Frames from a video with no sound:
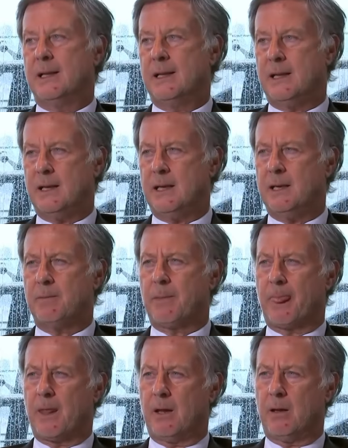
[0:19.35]
The
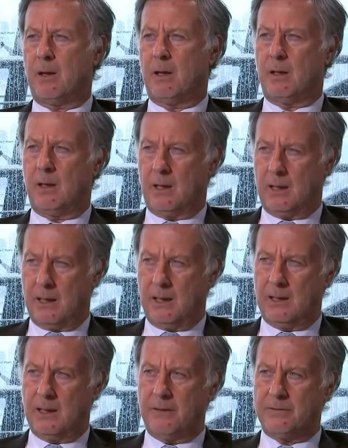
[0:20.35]

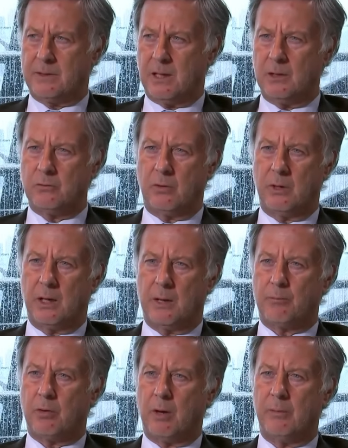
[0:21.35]
lifestyle growing
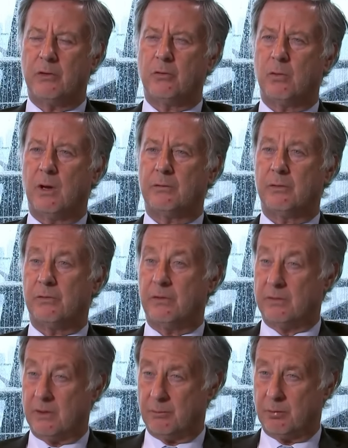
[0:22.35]
at probably 12 to
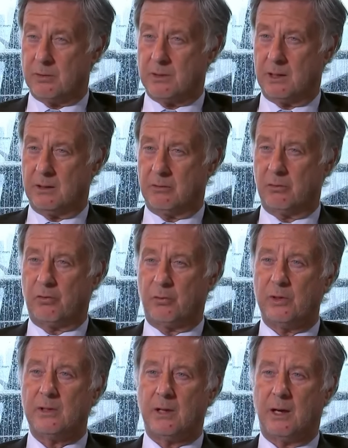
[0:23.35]
15 percent, so
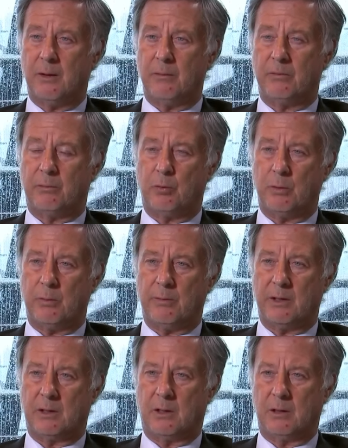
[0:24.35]
three times premium
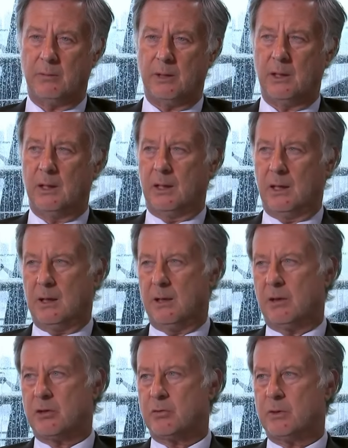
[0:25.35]
and economy, and
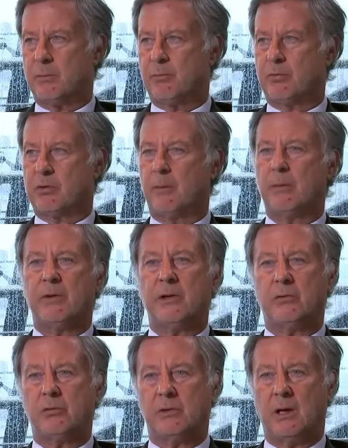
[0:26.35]
luxury
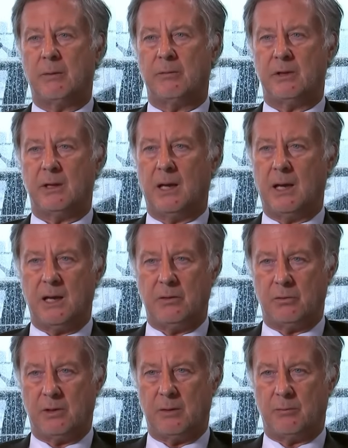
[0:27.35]
probably two times, the eight
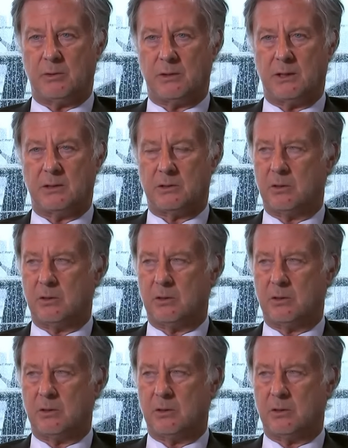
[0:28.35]
to 10 percent.